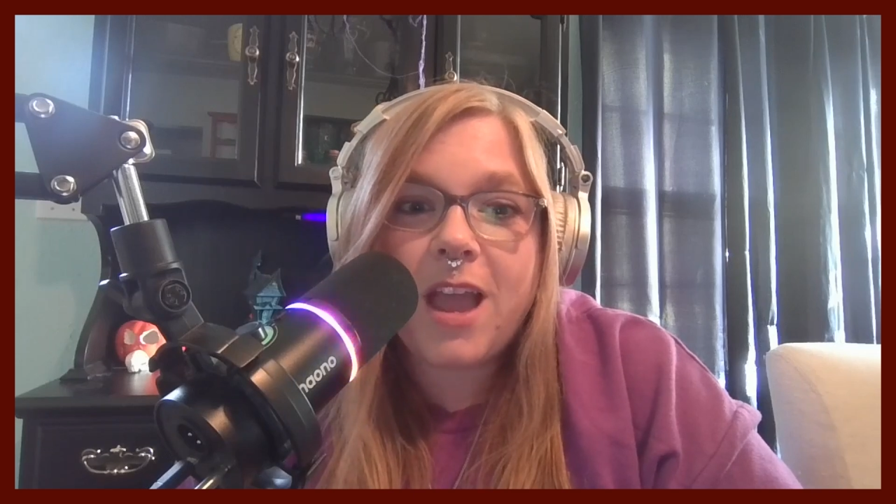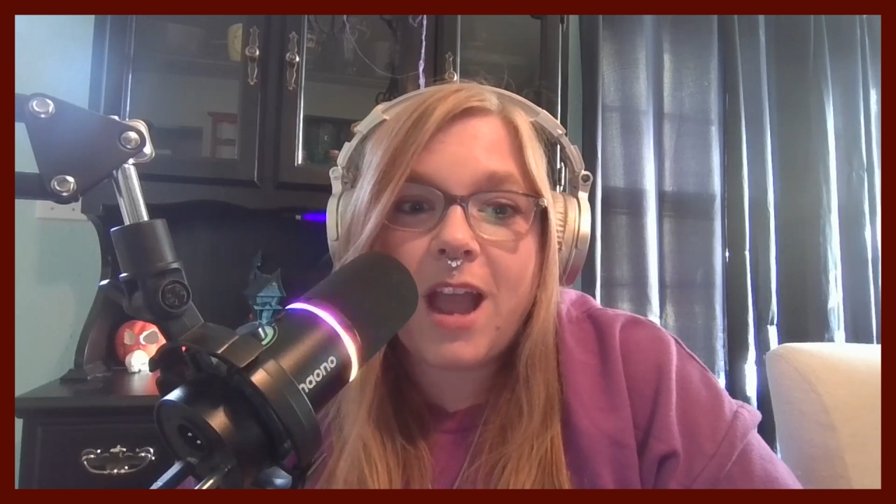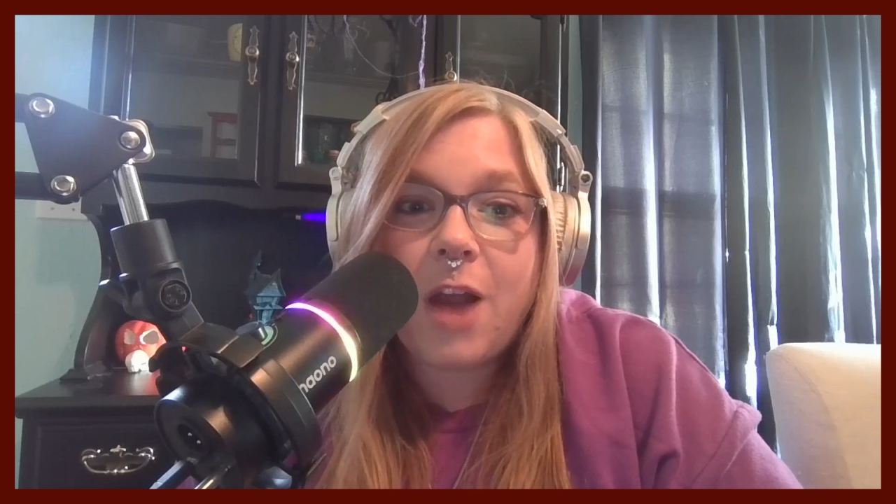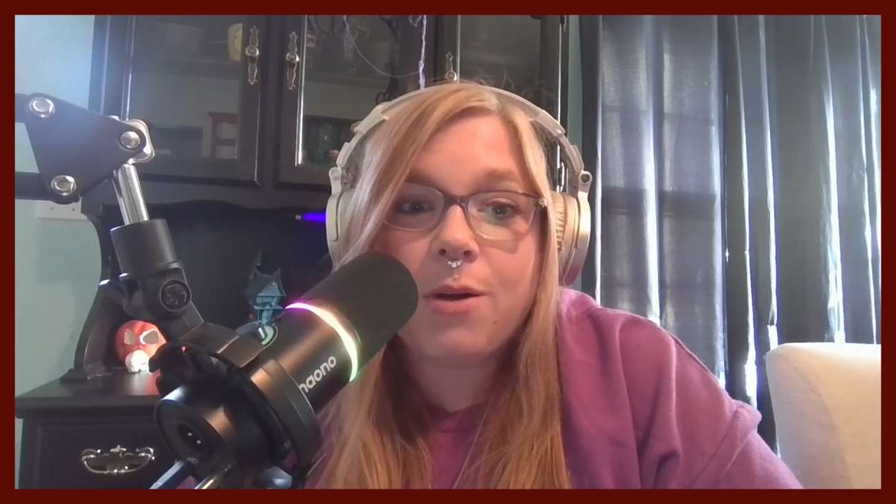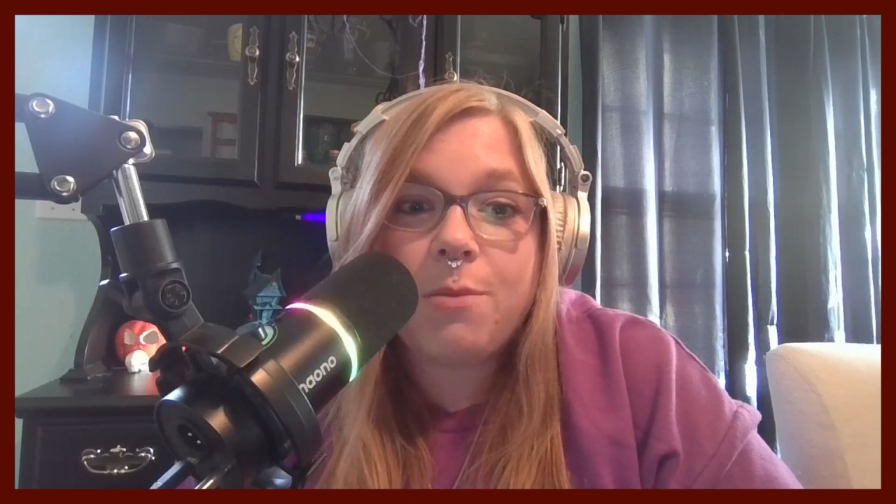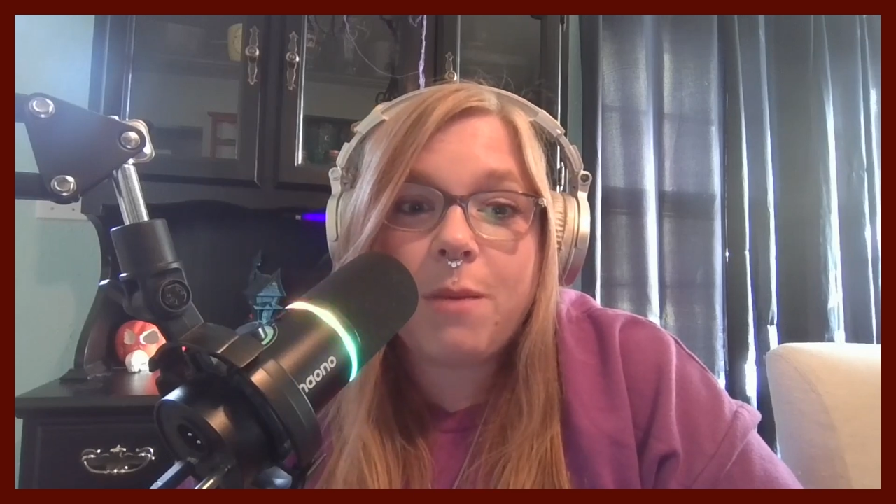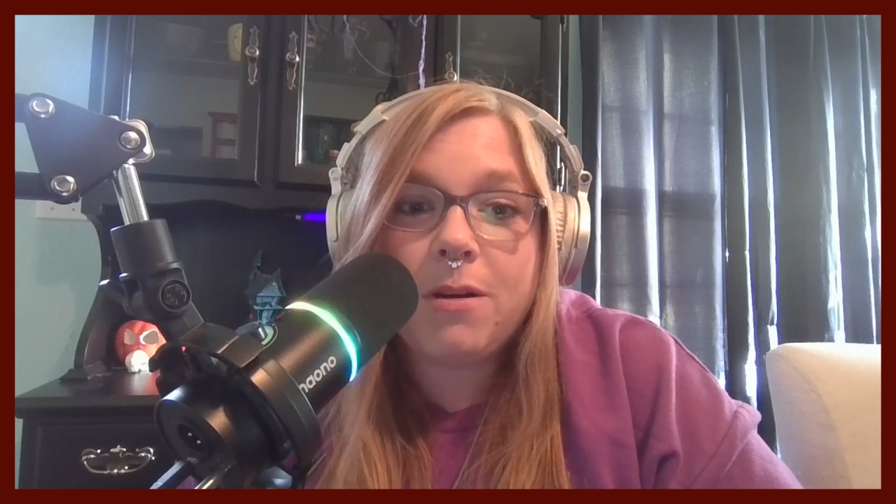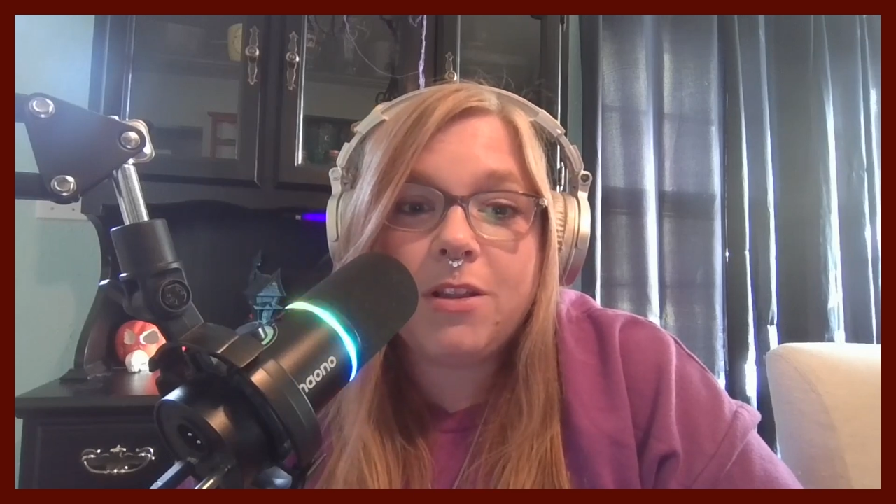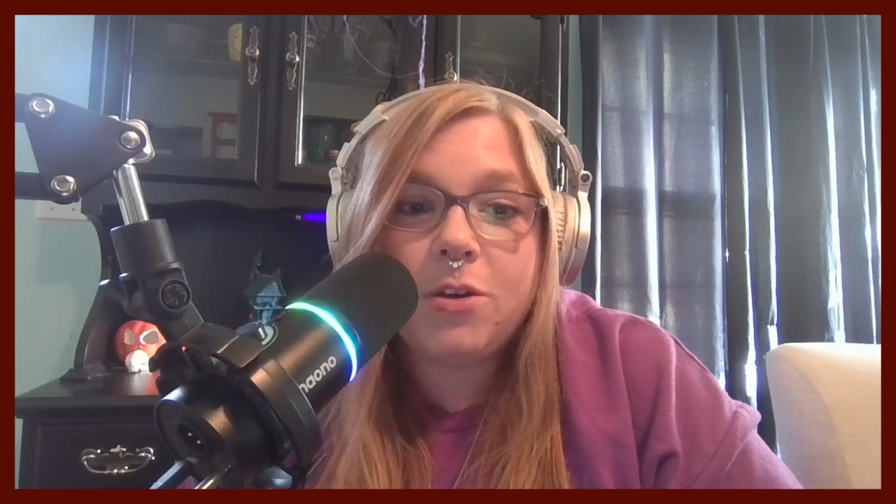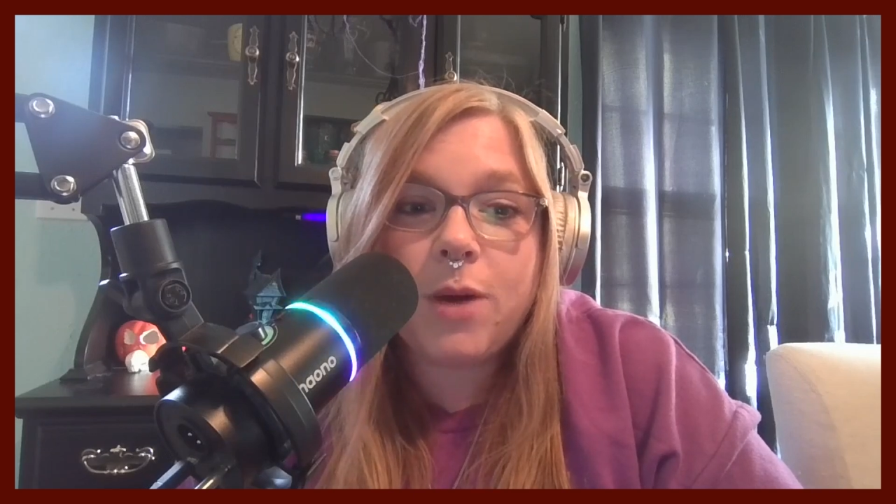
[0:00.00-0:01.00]
I
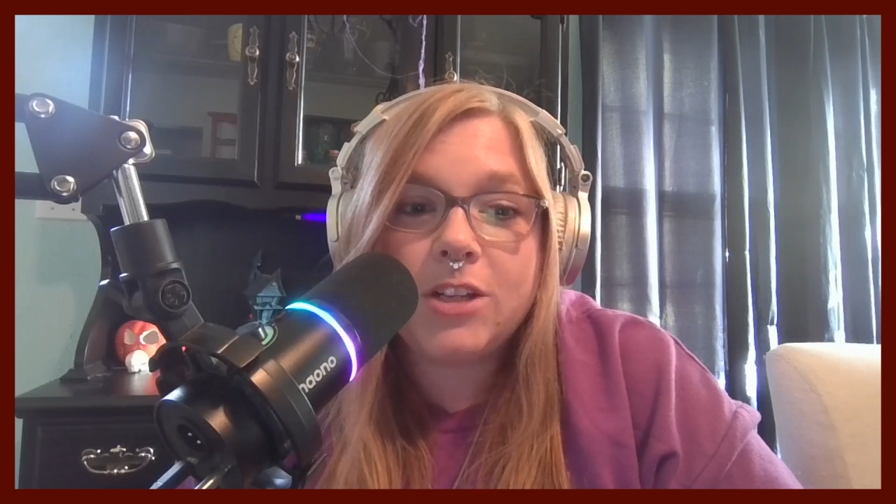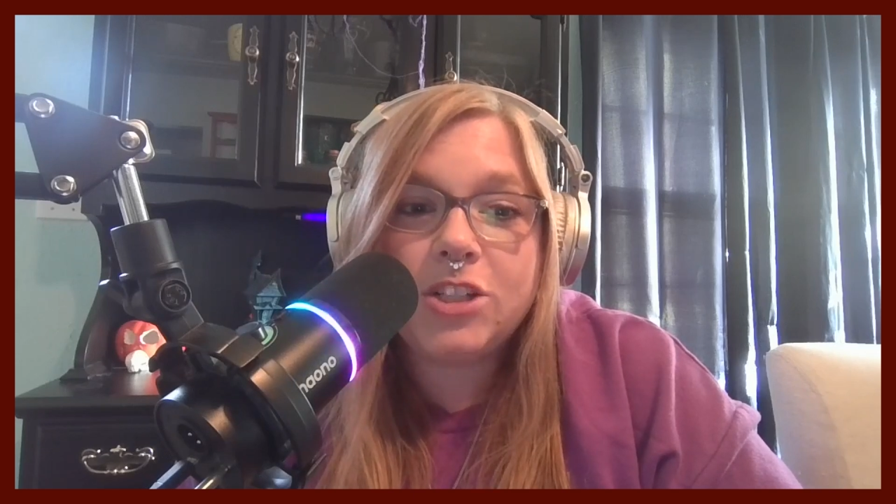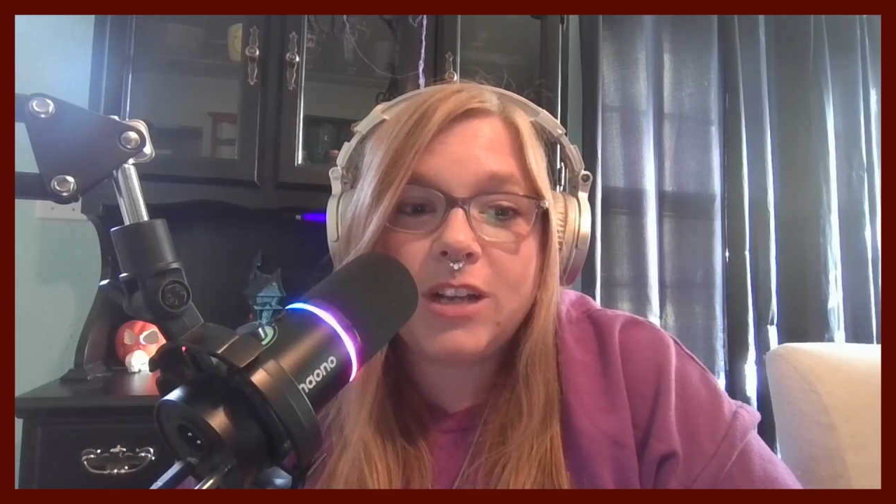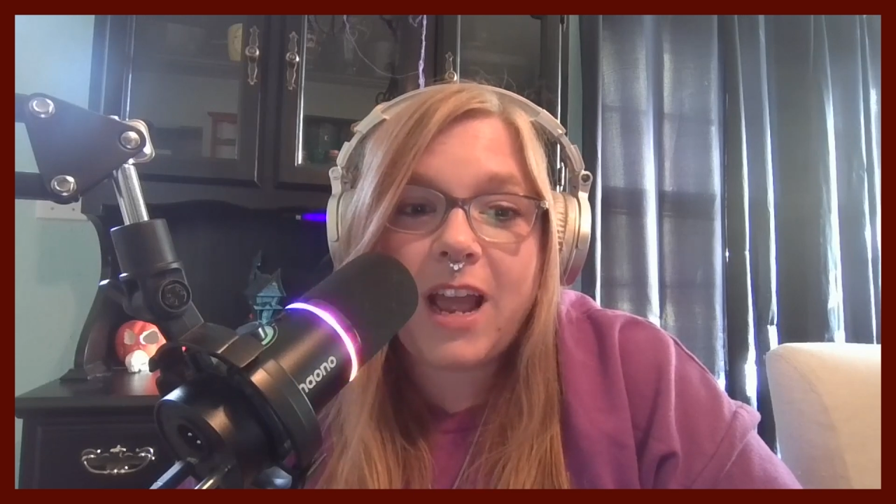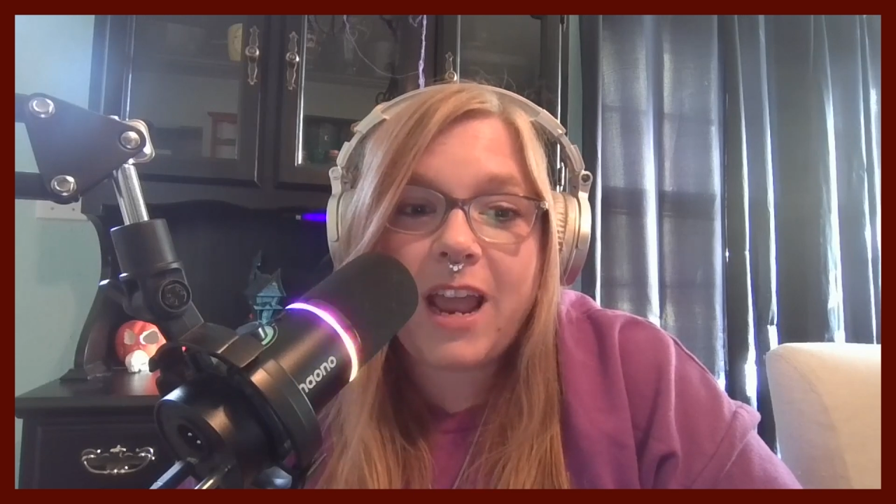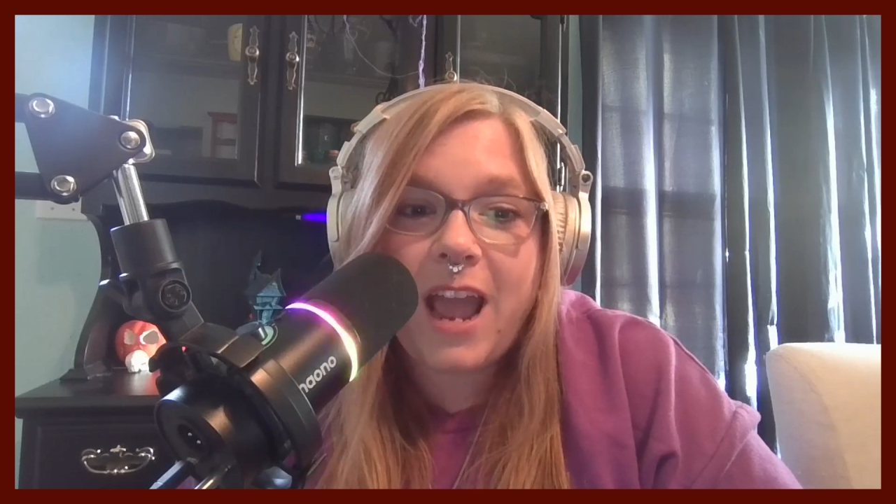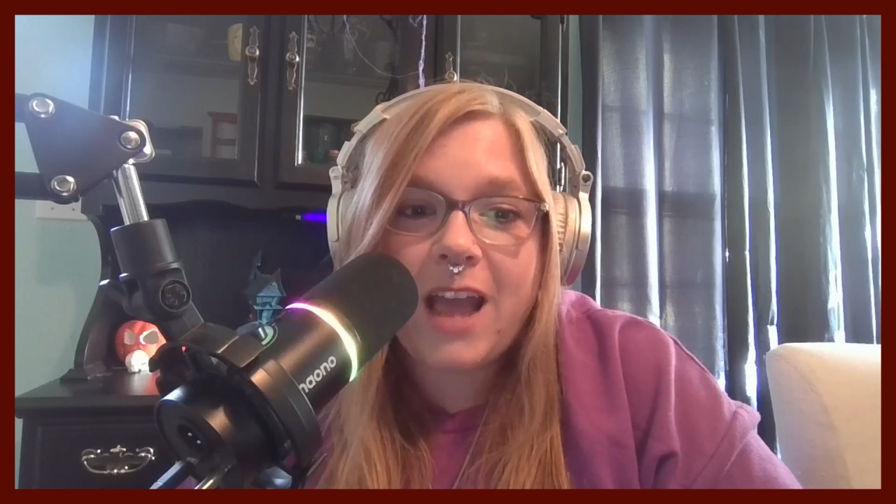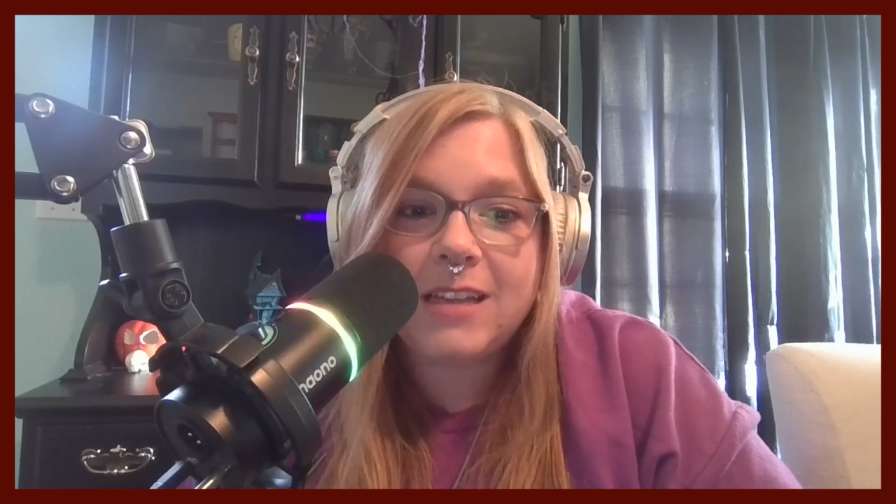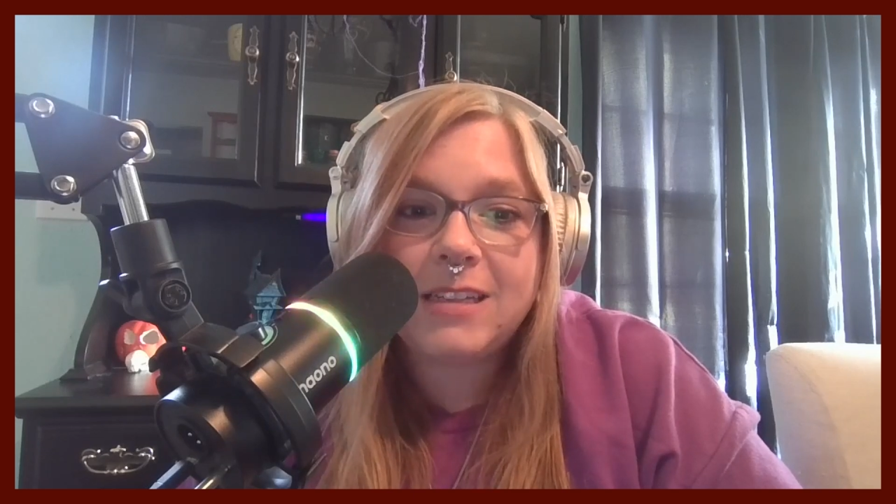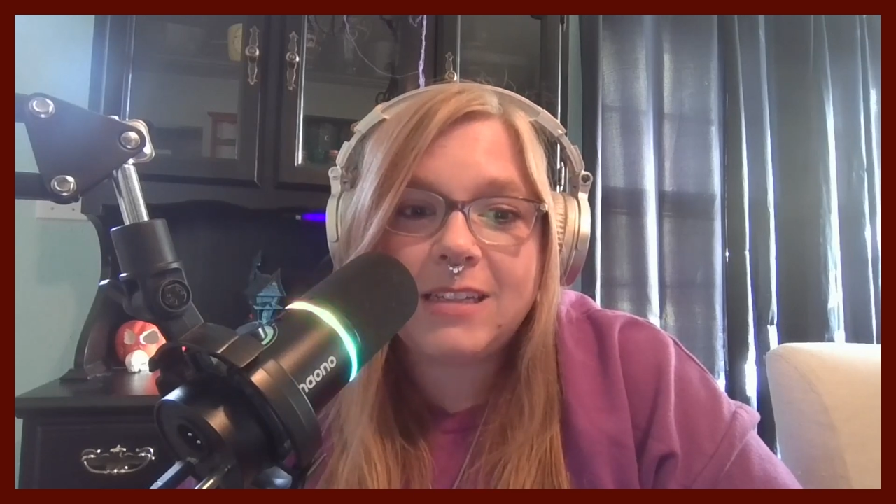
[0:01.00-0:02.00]
remembered the question I
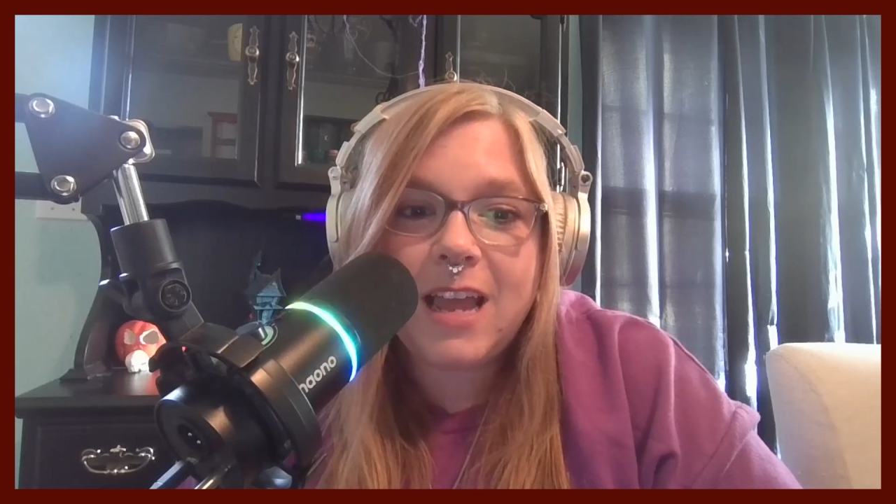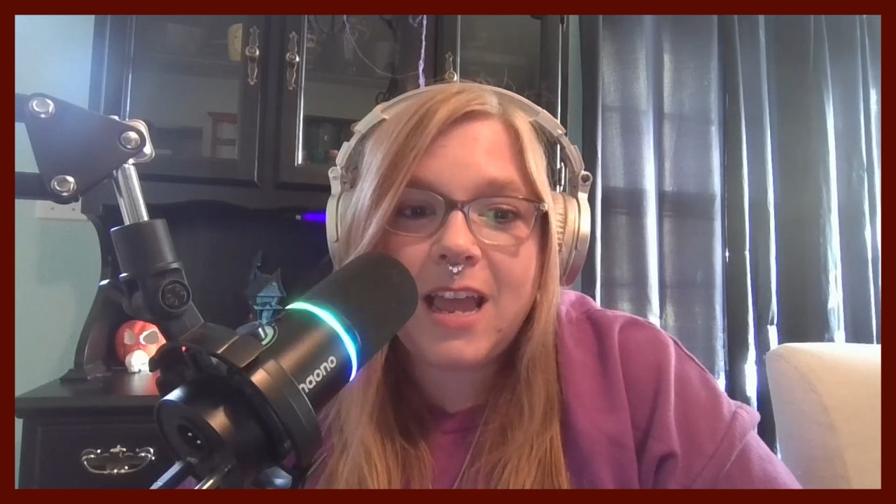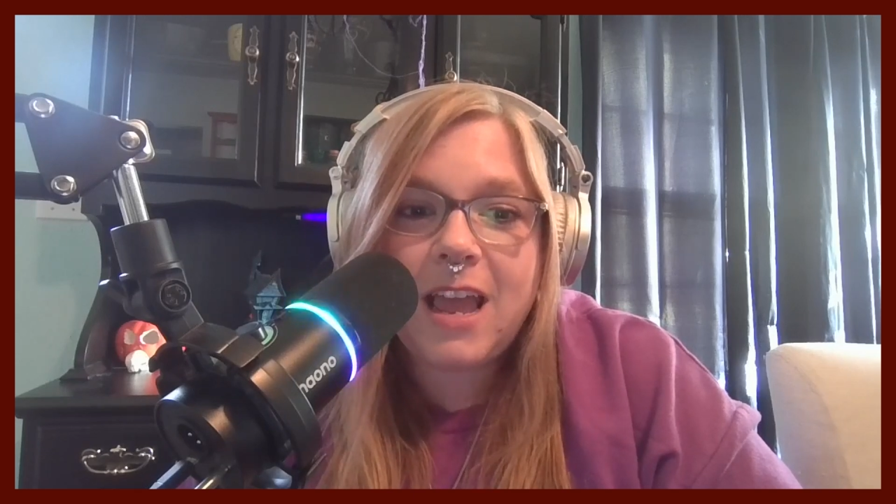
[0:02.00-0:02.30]
asked,